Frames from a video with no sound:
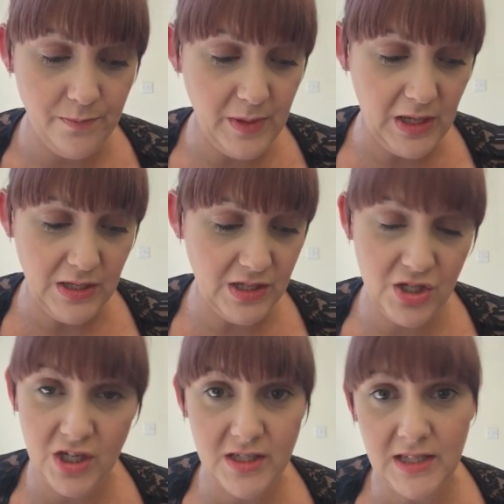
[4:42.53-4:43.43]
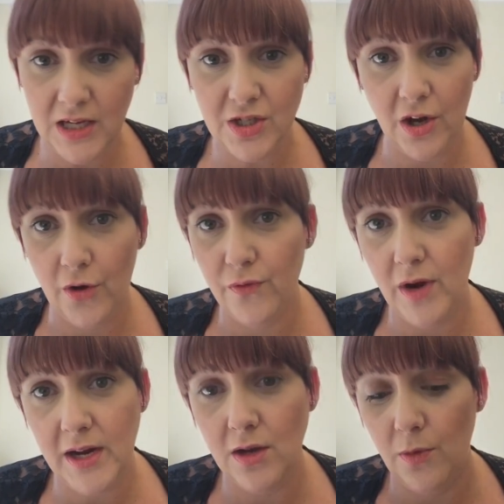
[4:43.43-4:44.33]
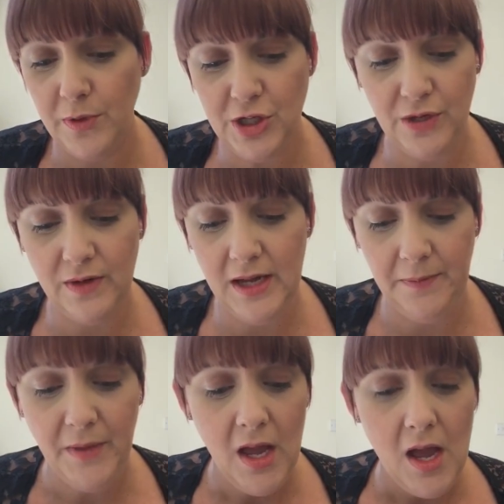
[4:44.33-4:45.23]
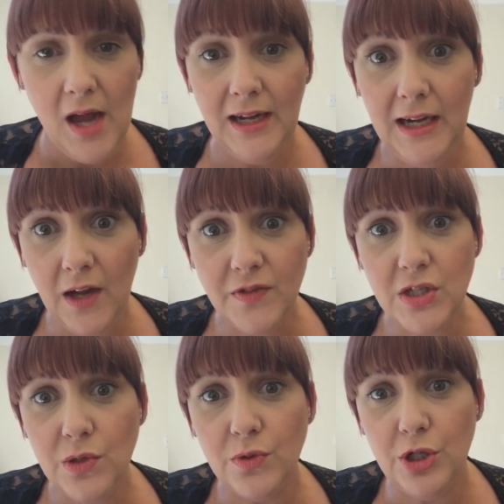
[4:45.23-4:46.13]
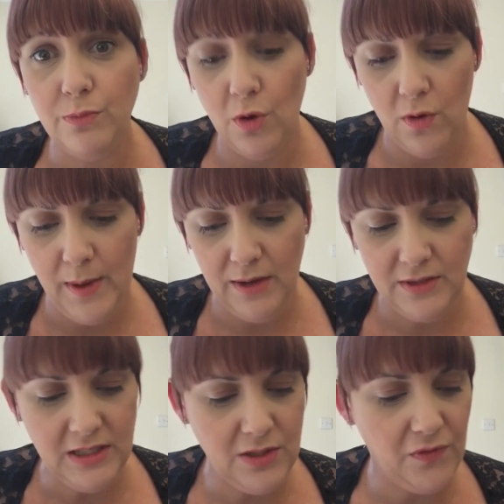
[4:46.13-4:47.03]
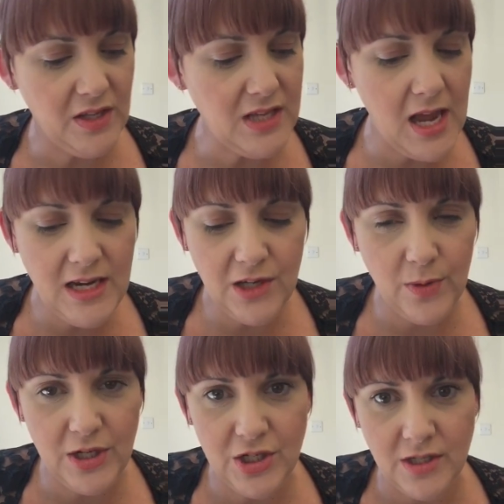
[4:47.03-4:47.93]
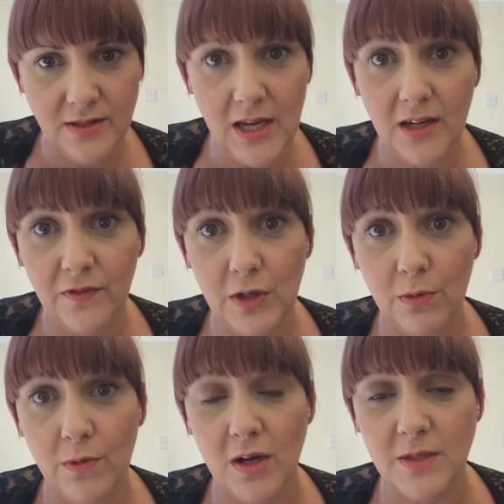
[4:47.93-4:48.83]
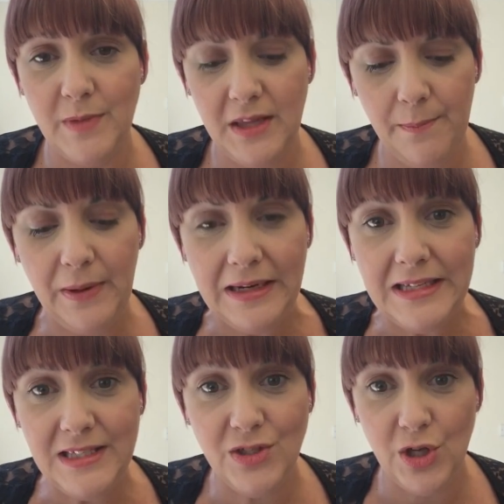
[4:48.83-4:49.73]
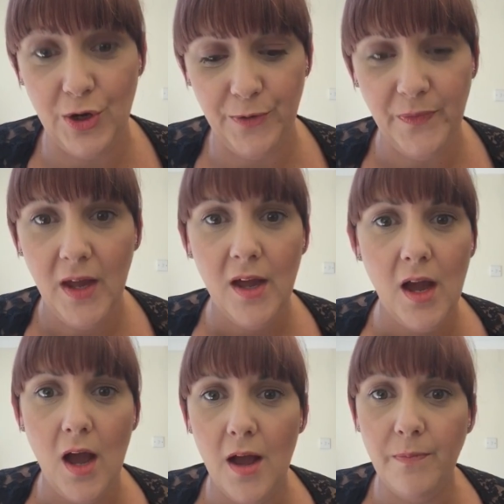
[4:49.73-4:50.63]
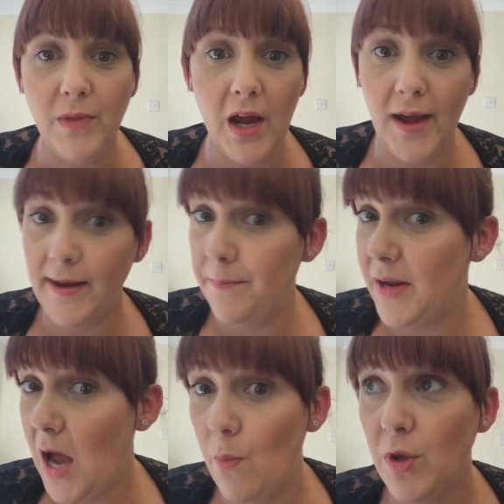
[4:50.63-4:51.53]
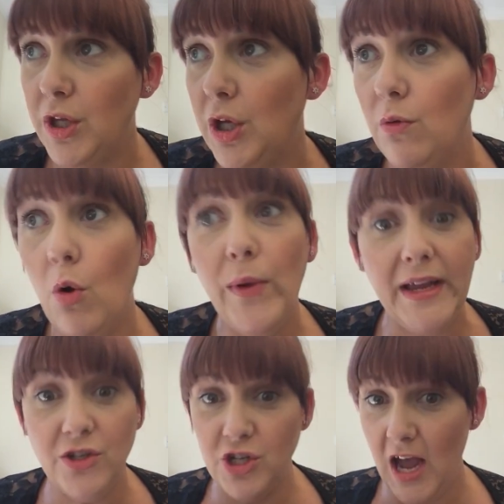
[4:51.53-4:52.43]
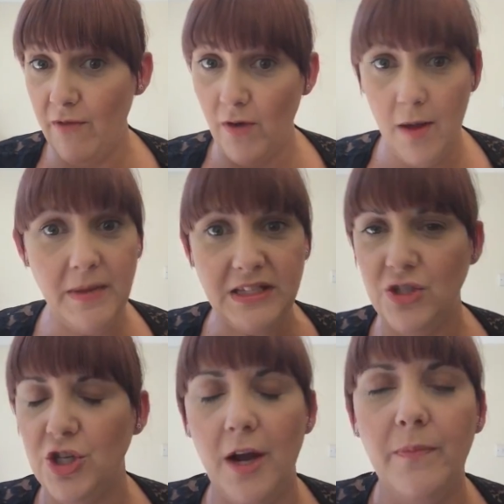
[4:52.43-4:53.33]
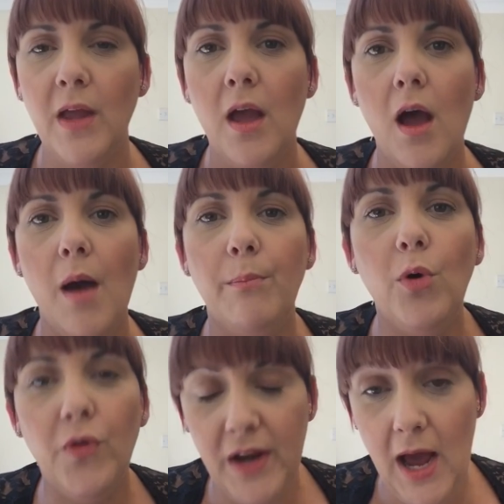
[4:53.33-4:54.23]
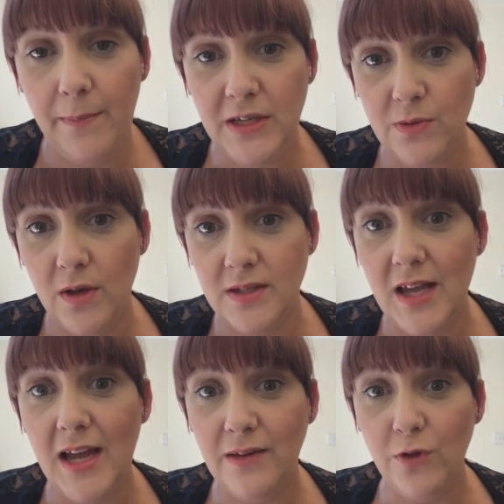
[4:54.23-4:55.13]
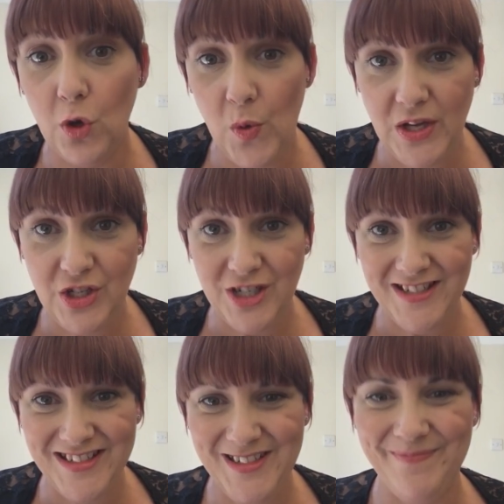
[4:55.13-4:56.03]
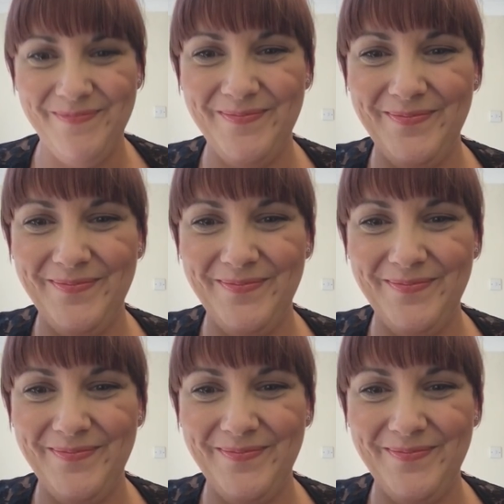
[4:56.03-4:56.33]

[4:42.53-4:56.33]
because it's just such a great opportunity. I'd love to talk to you more about it. So if there's any questions, anything you want to ask me, then please do. And I can meet up with you, or we can chat via Messenger. I'm more than happy to answer any of your questions.